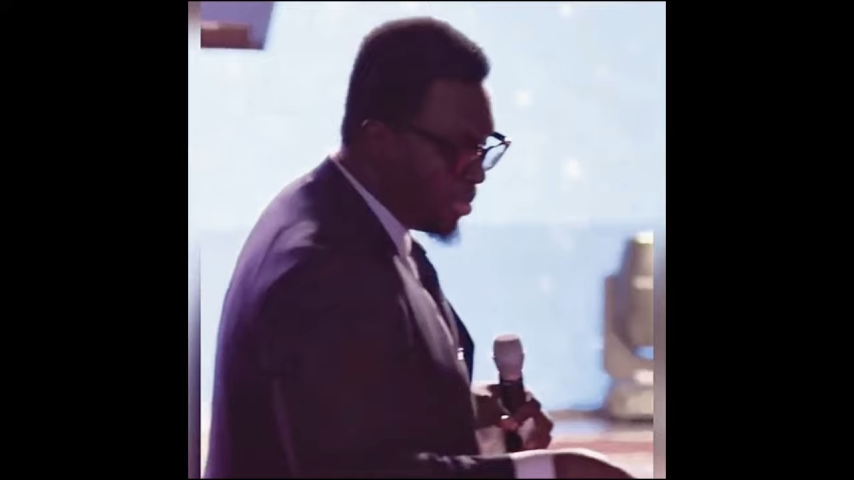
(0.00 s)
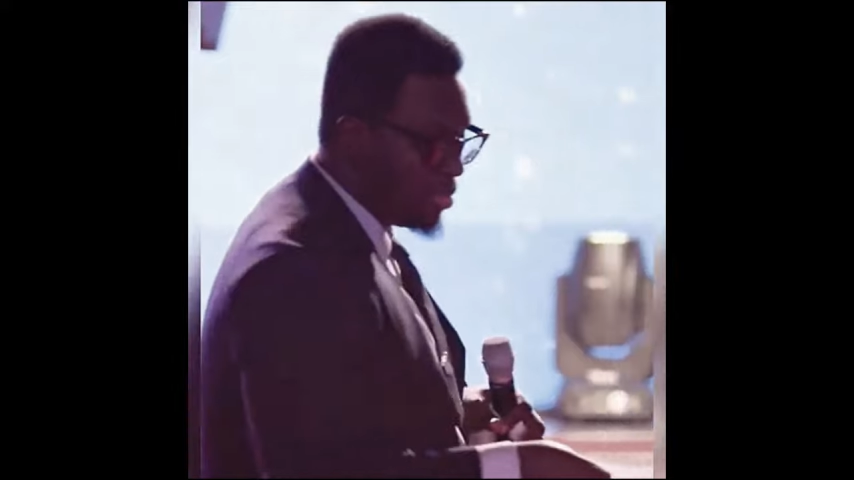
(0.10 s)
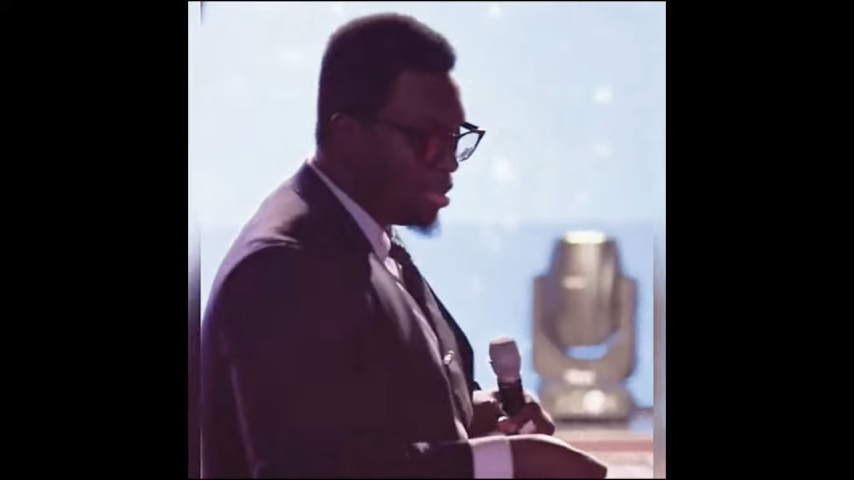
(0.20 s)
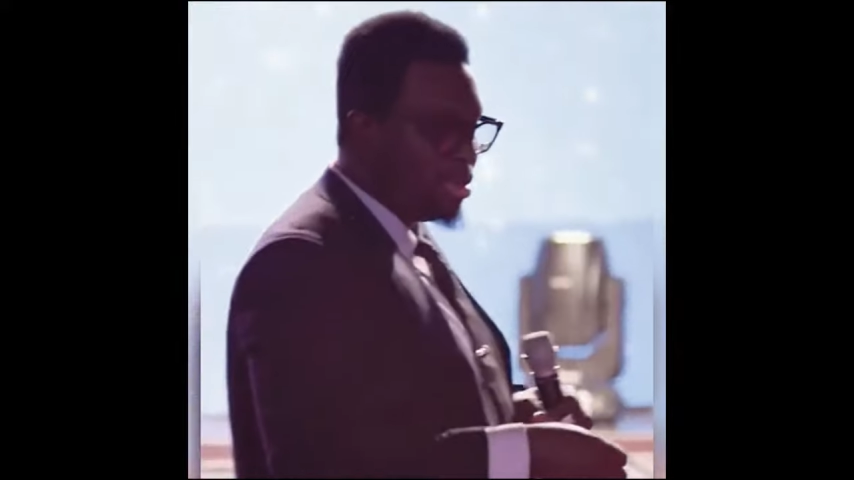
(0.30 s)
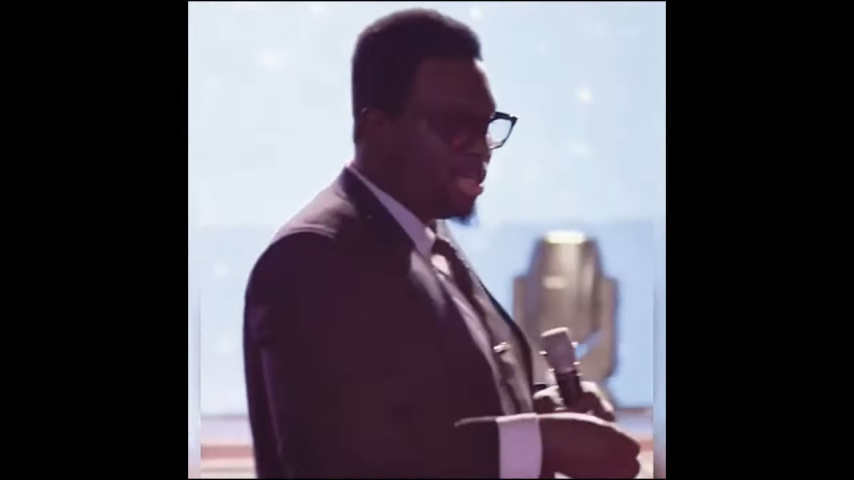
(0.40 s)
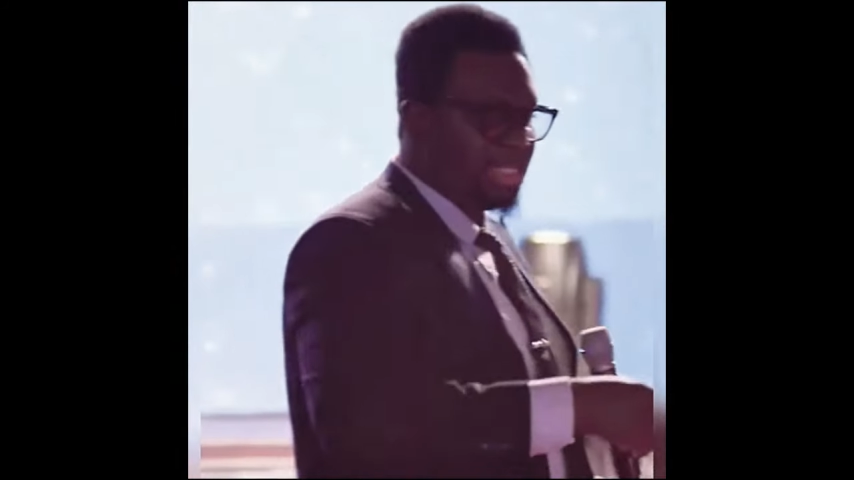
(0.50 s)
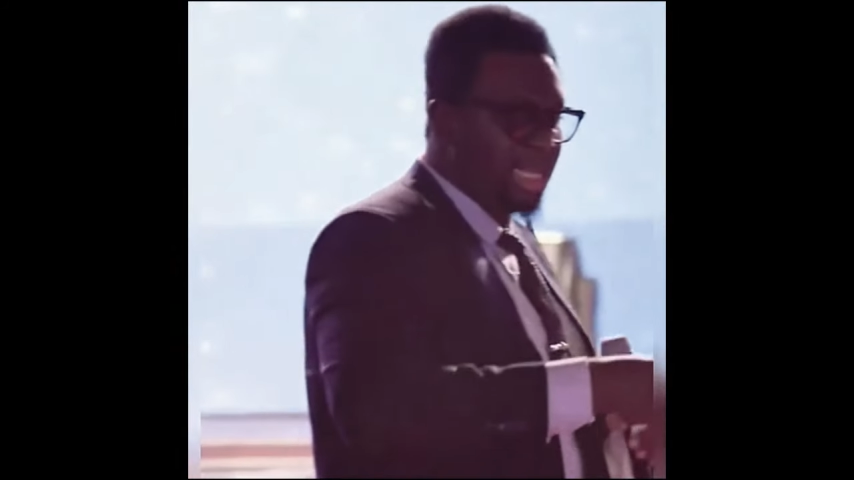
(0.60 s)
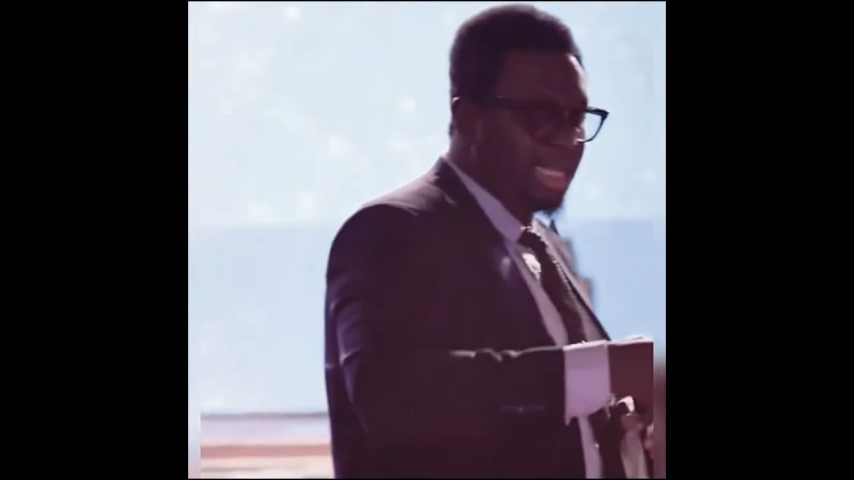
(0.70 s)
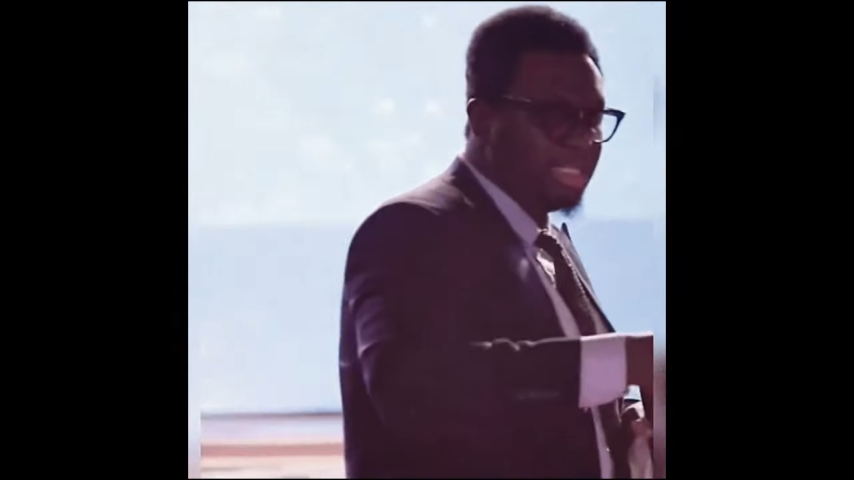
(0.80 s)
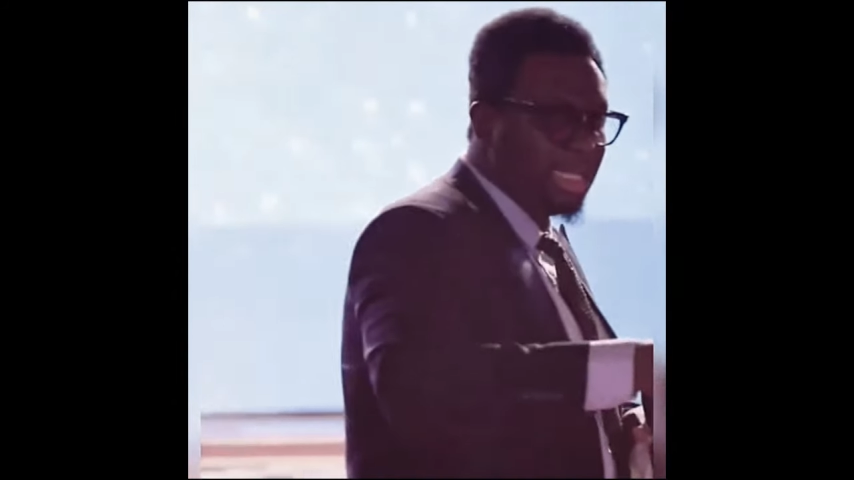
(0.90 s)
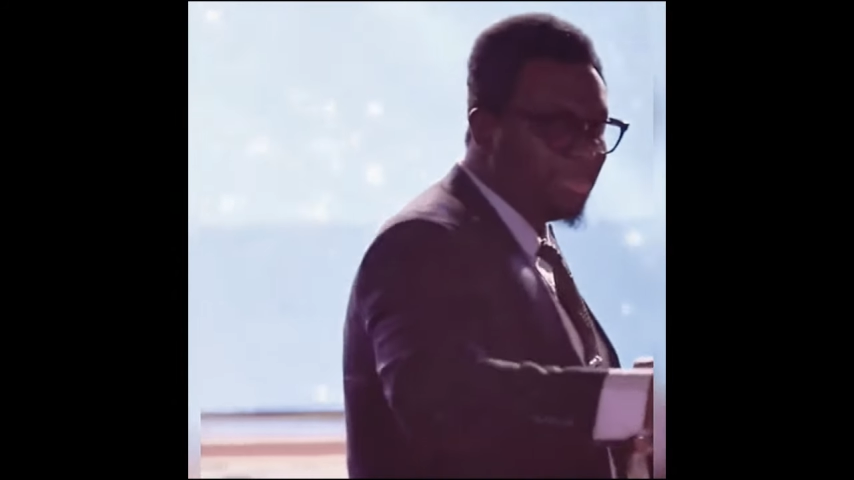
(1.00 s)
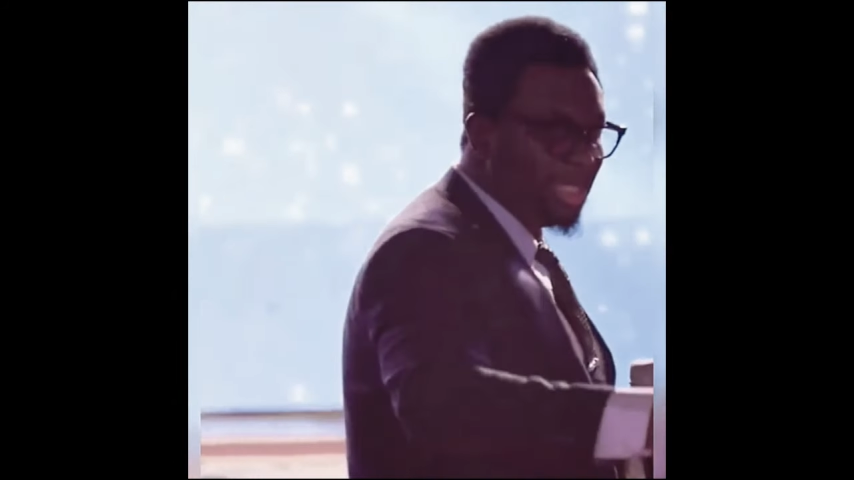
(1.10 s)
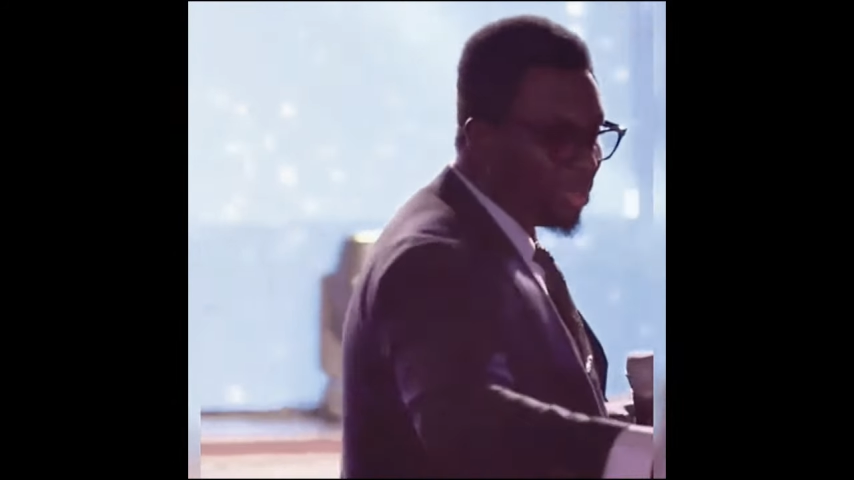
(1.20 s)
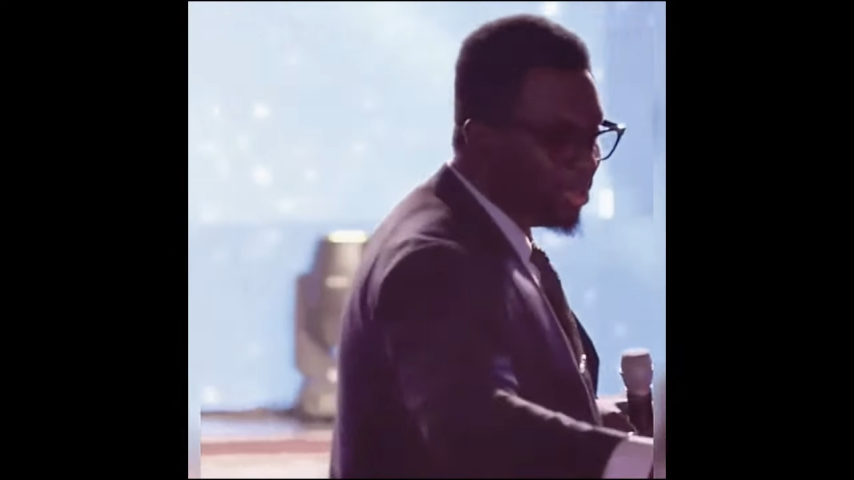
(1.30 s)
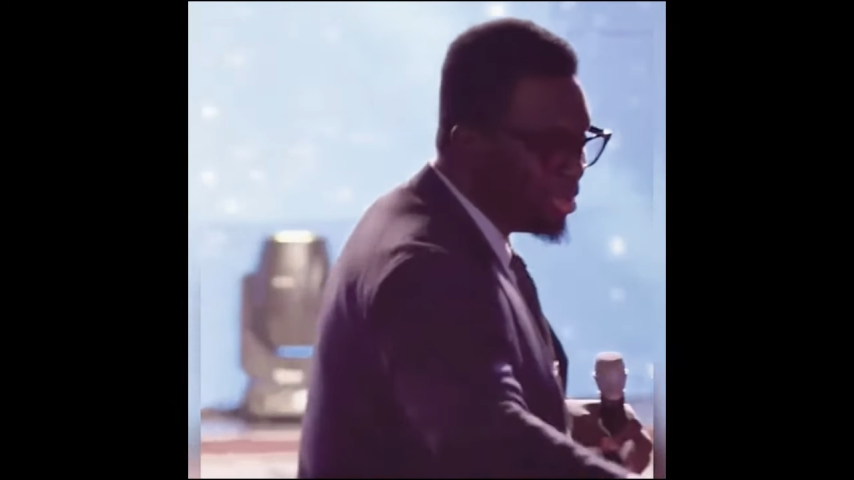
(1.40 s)
them? They send a
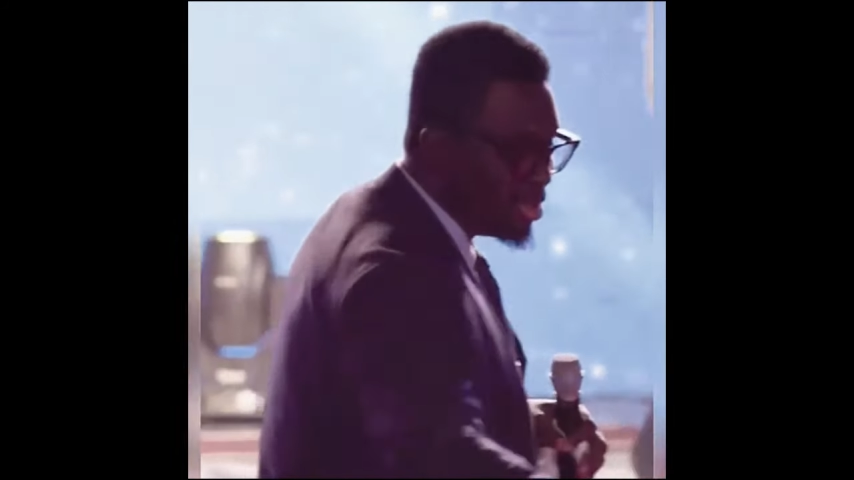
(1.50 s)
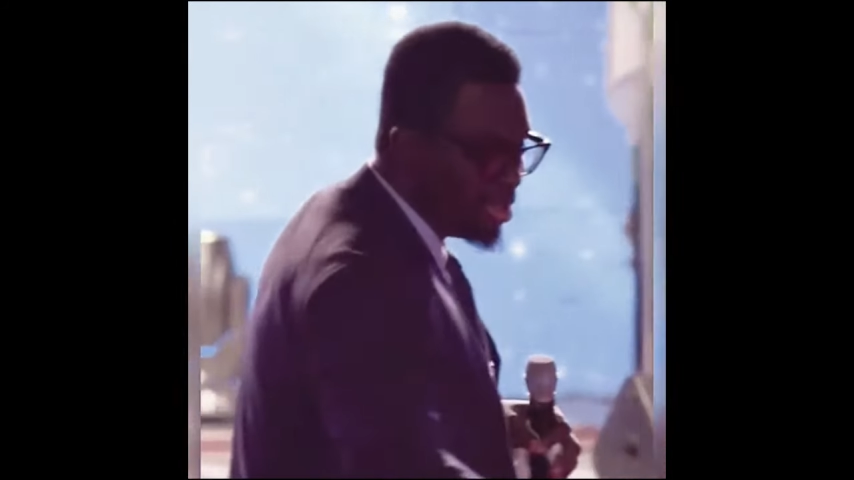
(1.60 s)
temptation.